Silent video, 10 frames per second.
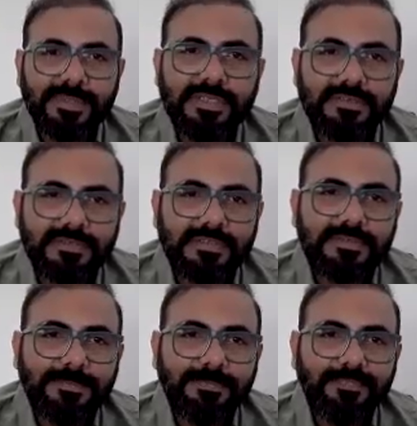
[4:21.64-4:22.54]

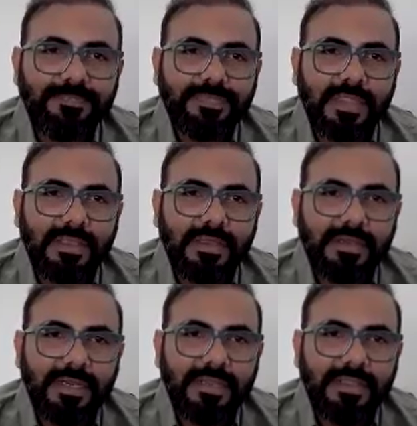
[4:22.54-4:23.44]
experiences,
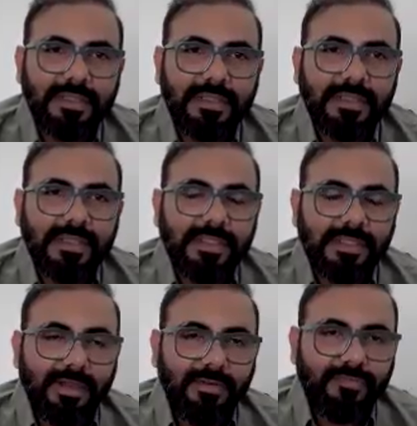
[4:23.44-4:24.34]
right?
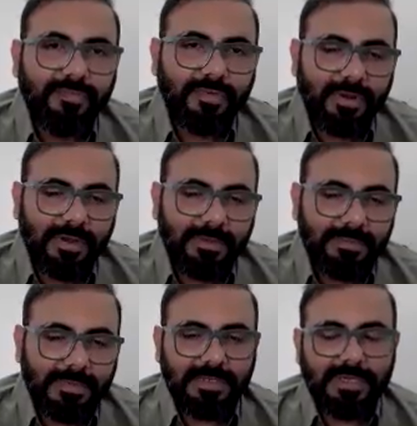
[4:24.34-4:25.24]
Now,
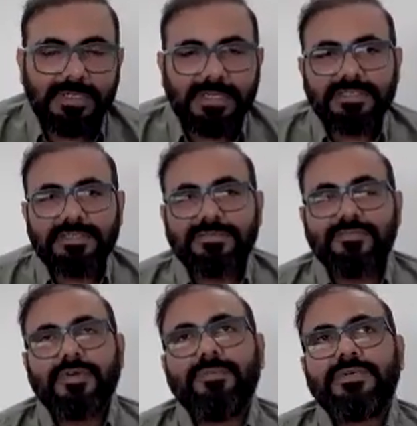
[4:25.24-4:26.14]
from
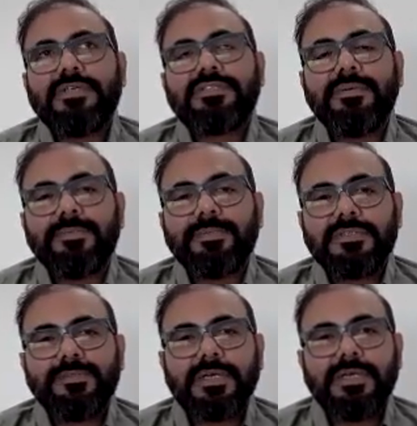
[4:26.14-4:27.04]
customer
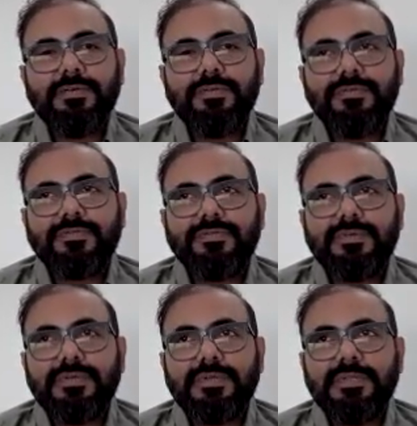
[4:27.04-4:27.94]
perspective,
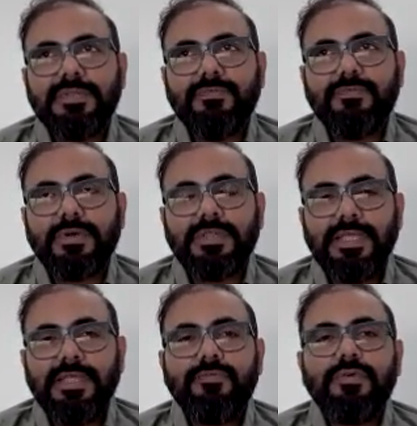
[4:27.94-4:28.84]
what
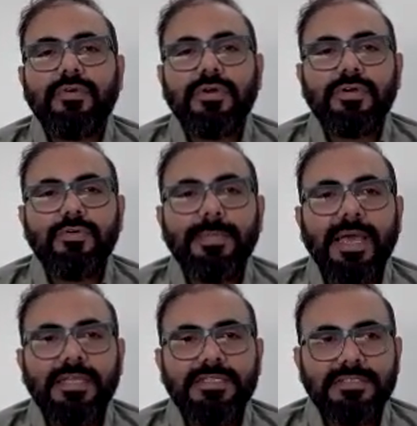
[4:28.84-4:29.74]
they would want to
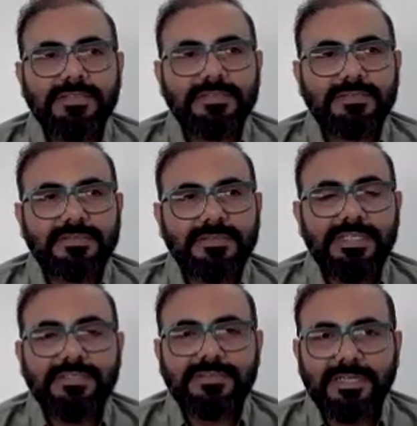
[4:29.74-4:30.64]
manage is
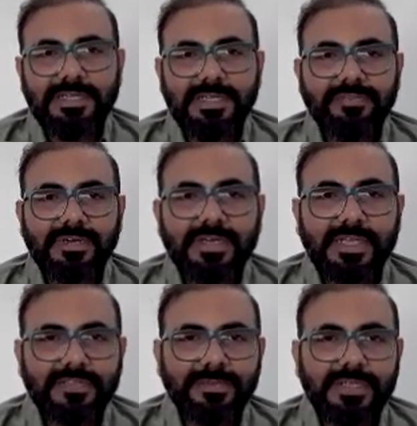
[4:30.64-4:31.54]
these three different
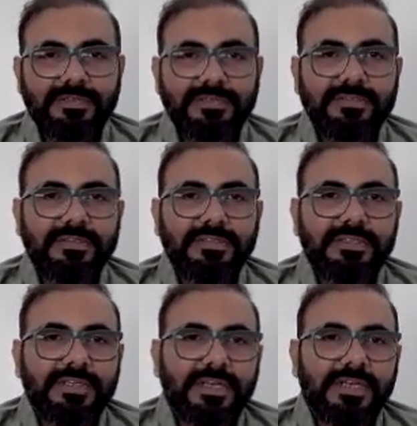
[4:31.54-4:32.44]
experiences,
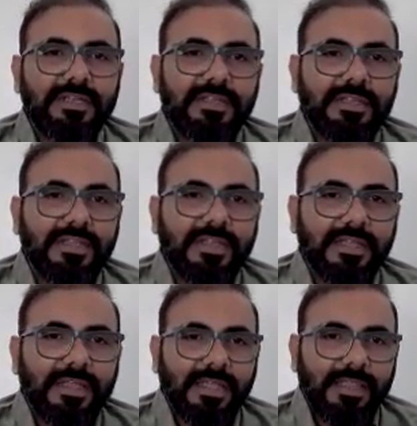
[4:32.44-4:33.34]
right?
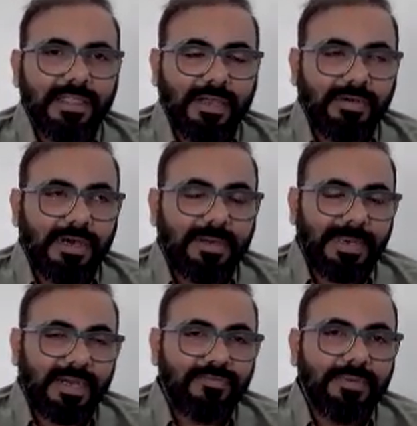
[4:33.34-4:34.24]
Now, our
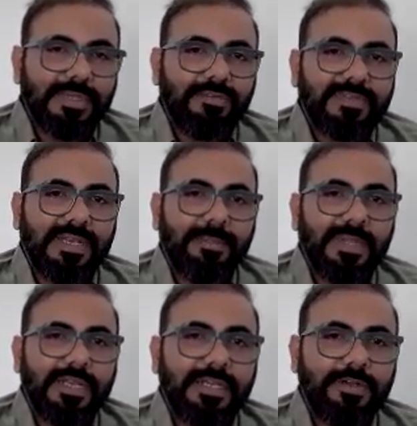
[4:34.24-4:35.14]
platform gives an
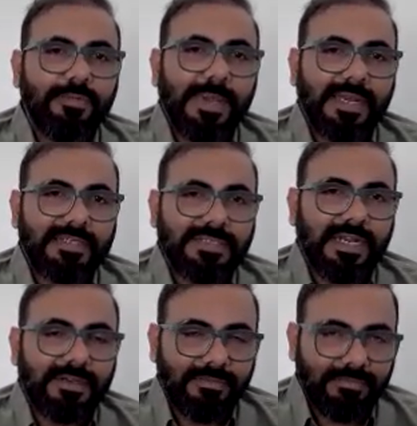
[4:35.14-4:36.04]
ability to manage
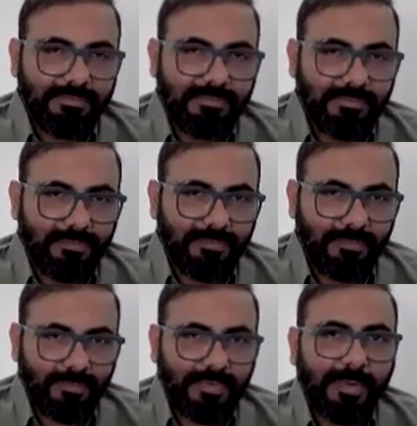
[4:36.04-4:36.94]
that
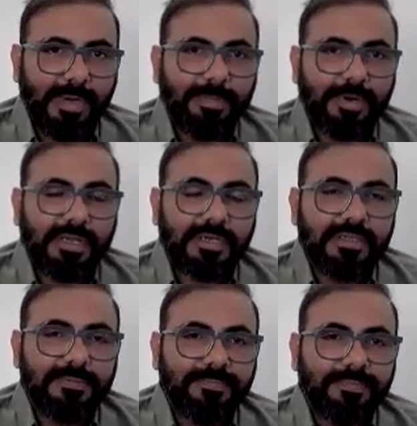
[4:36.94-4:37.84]
from a
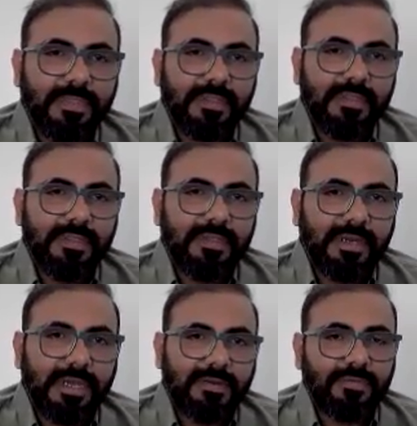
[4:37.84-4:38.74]
product,
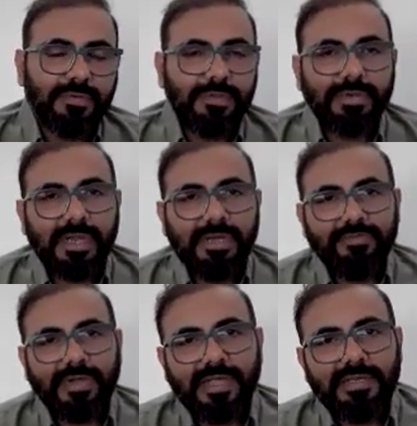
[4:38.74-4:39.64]
right? So you can
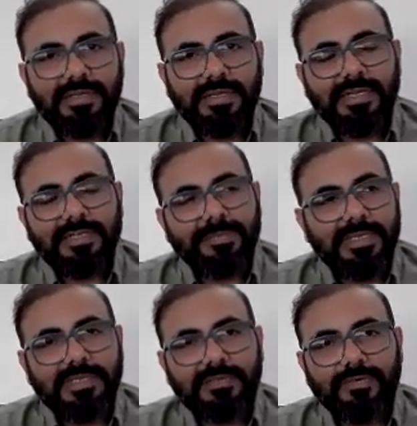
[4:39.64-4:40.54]
define an
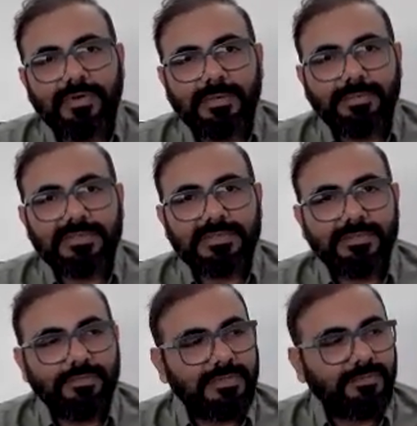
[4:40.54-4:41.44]
experience for a
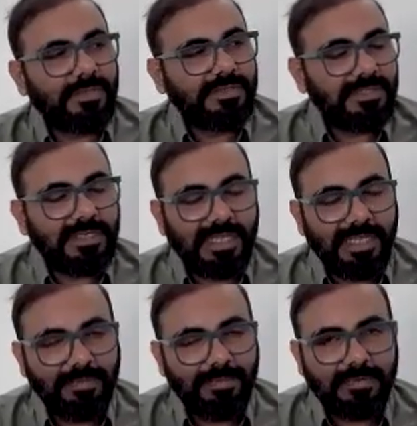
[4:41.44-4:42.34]
person who is watching the
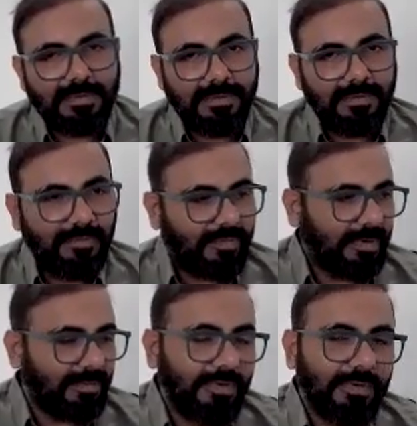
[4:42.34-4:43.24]
game
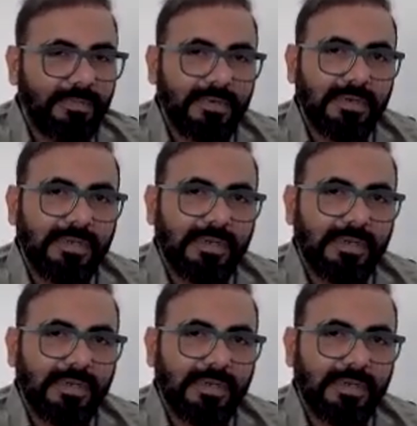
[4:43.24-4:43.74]
from home